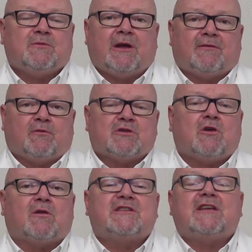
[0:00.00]
We have what's
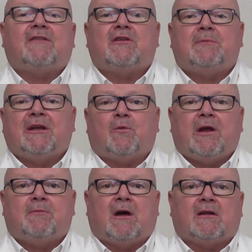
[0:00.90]
called a 7-minute
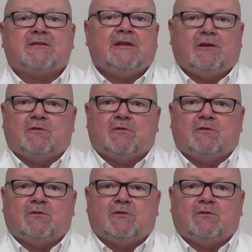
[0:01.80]
wait policy.